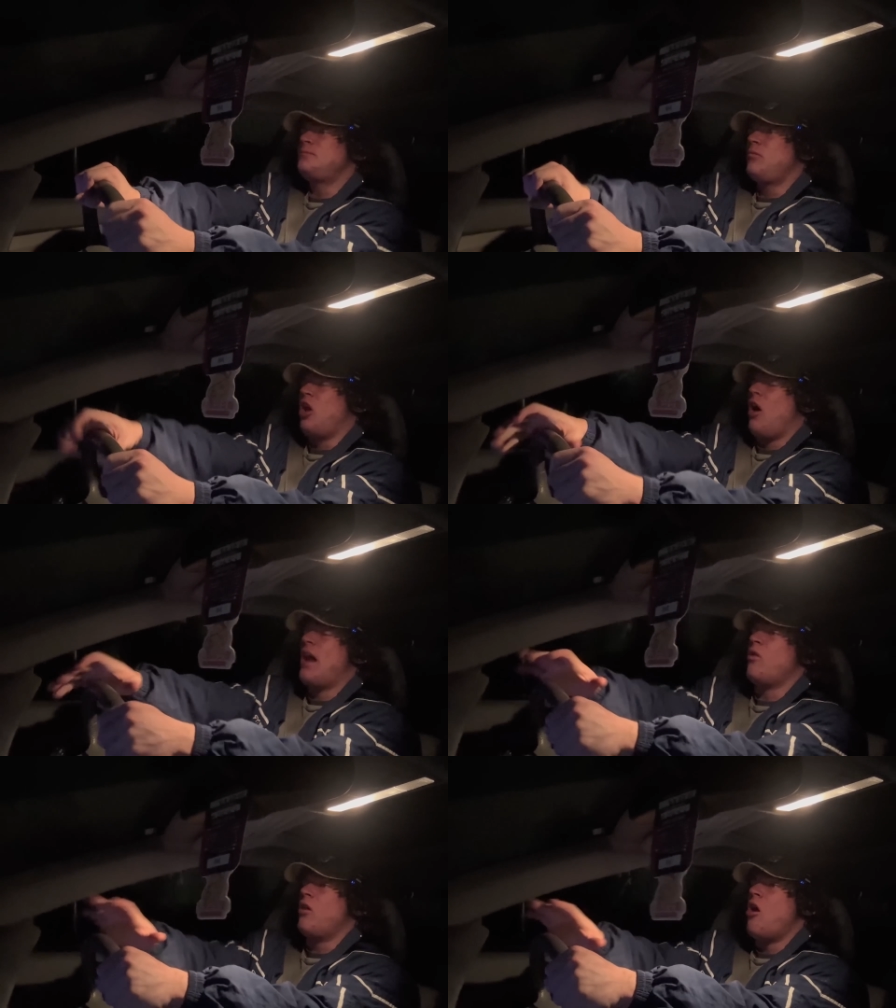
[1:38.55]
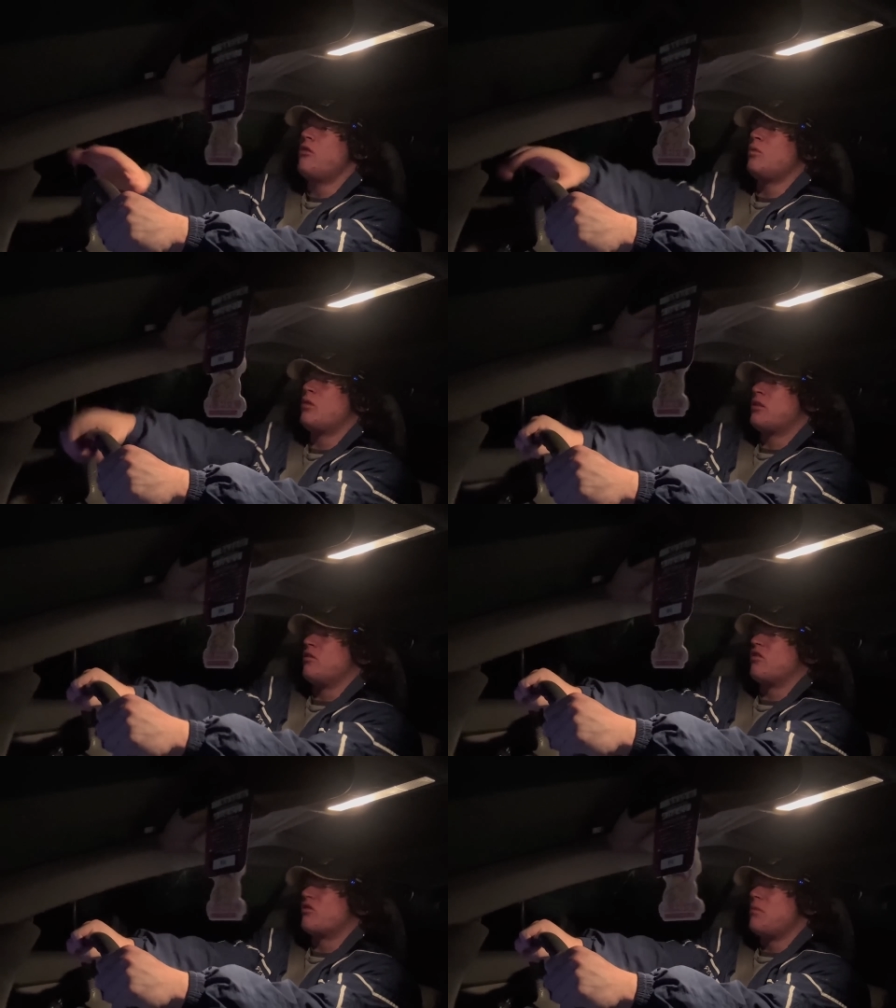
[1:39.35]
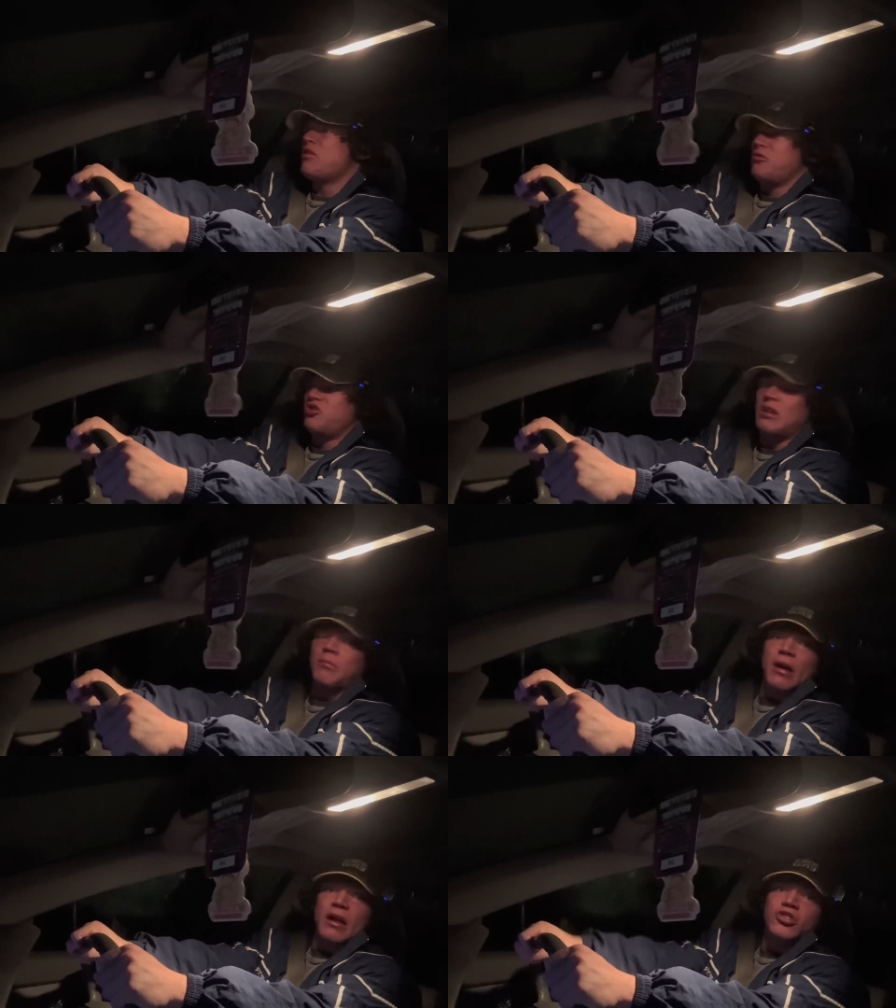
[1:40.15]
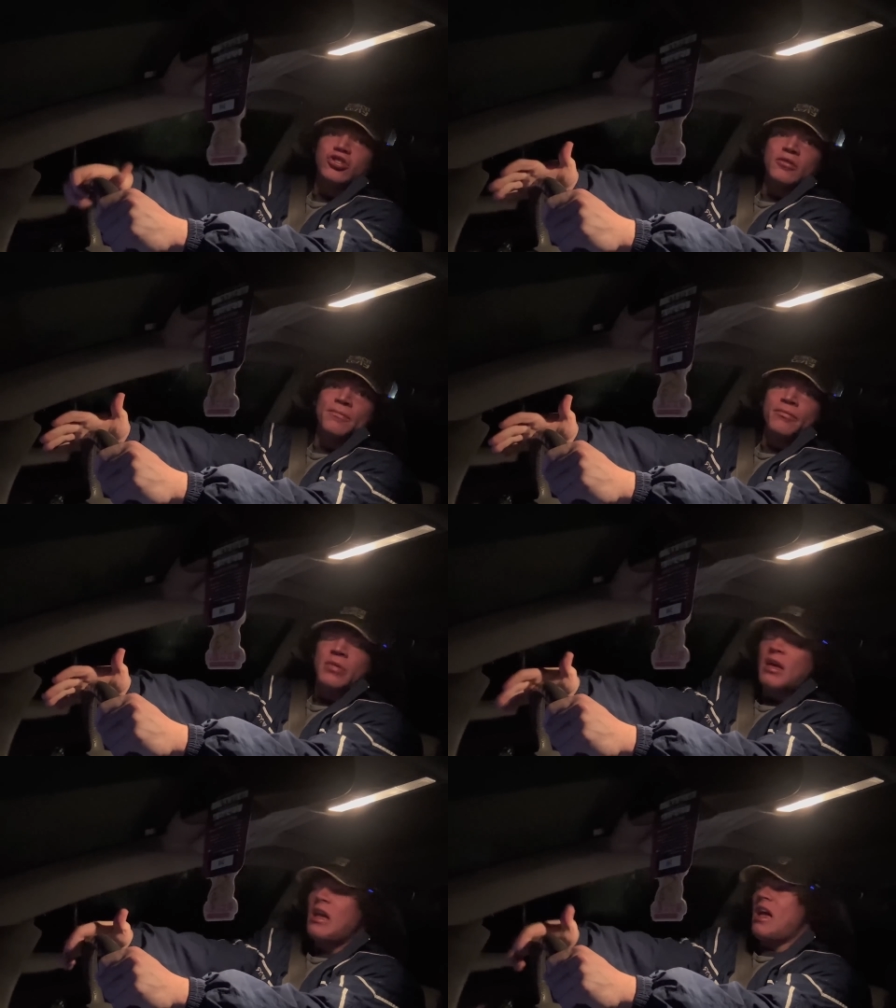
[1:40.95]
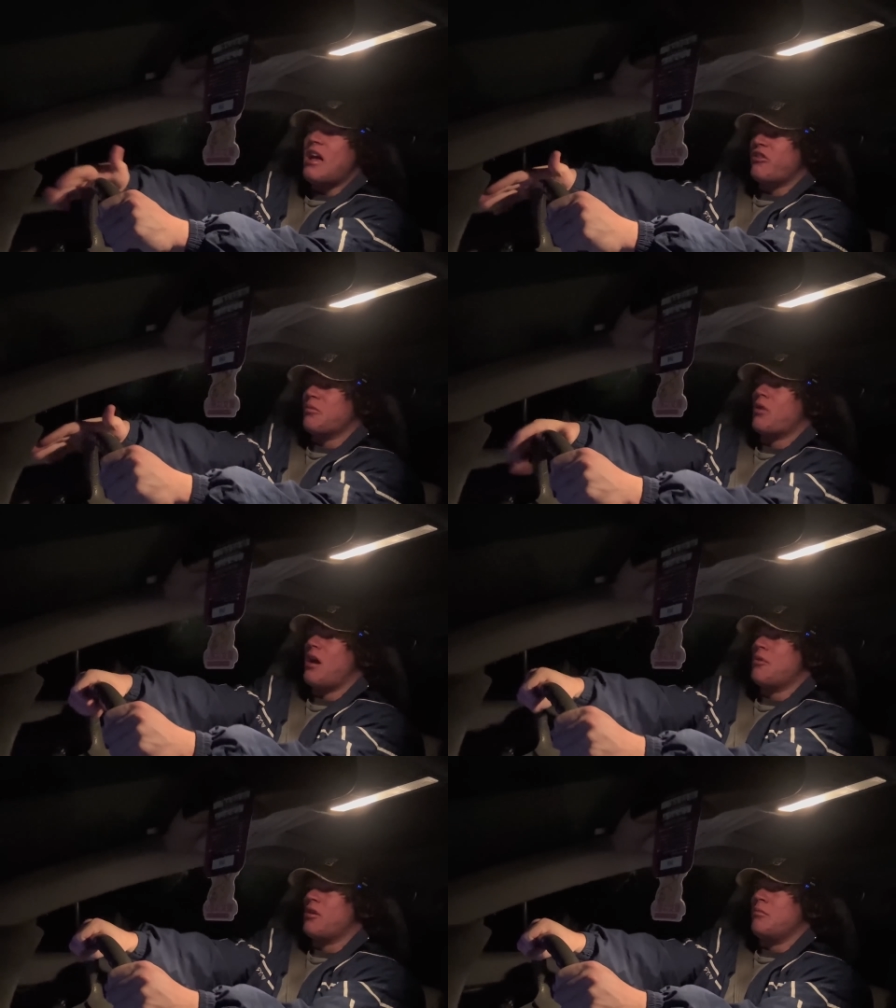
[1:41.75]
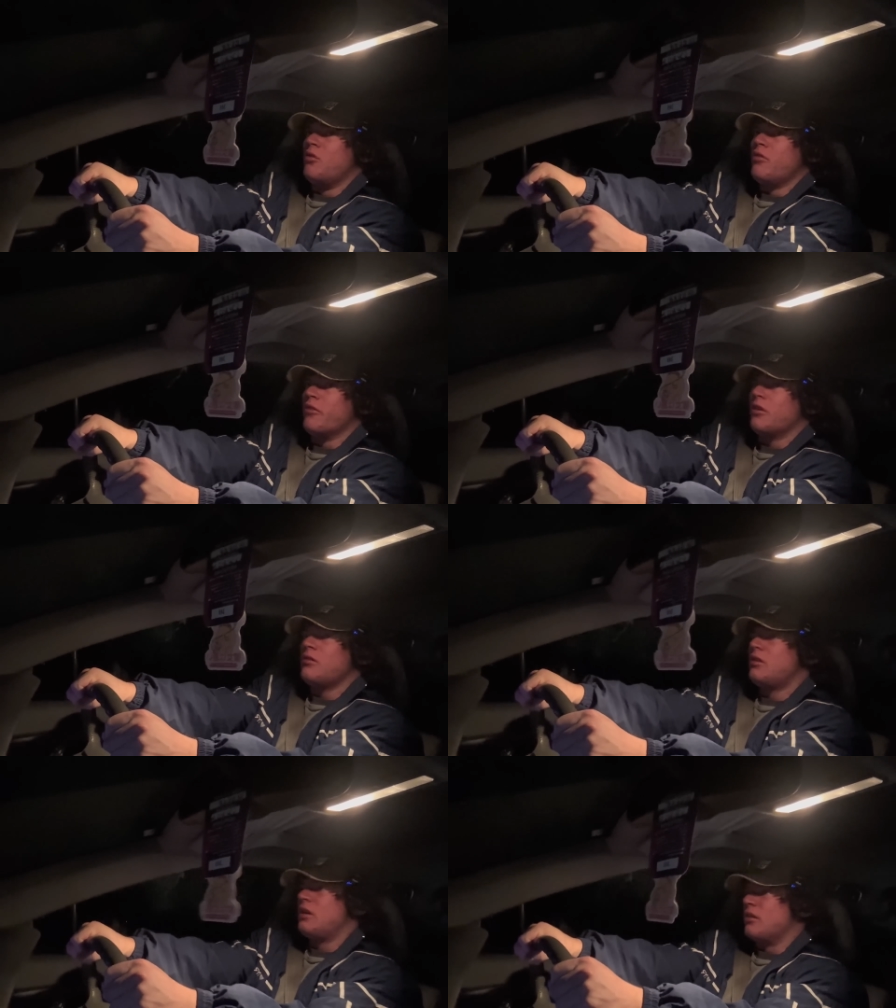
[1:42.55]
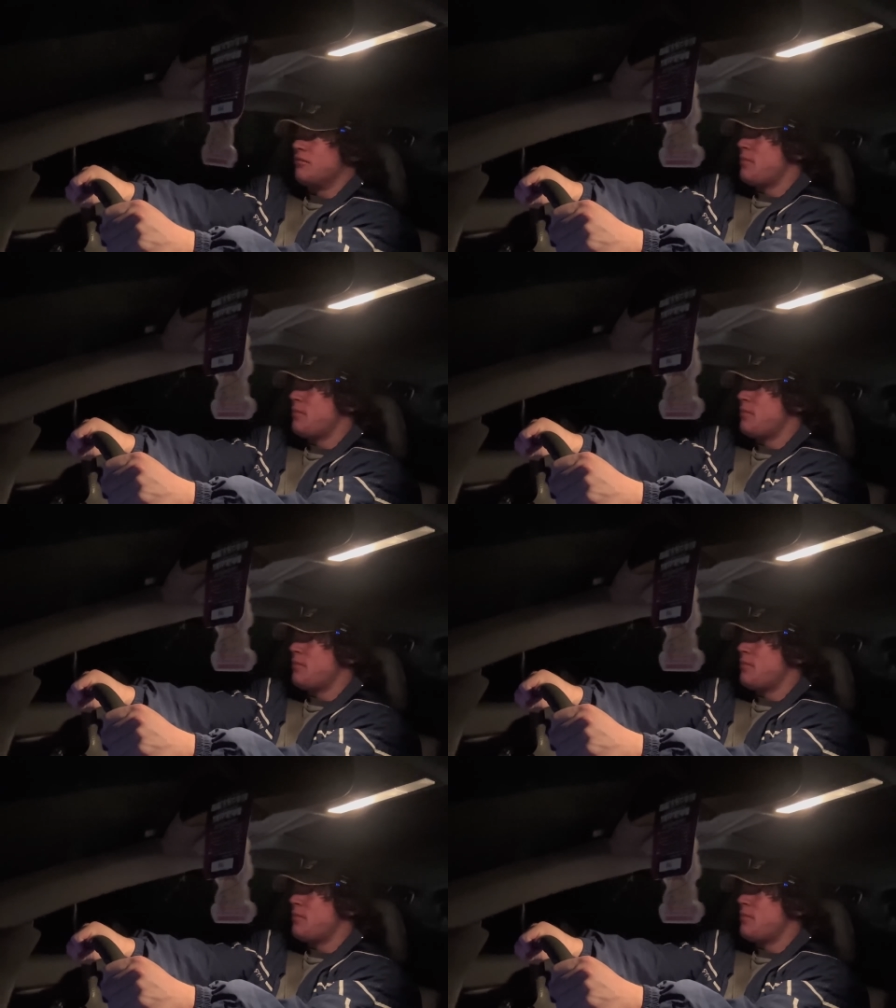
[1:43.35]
you know, I don't only want to do Smith machine bench as the primary mover. You know.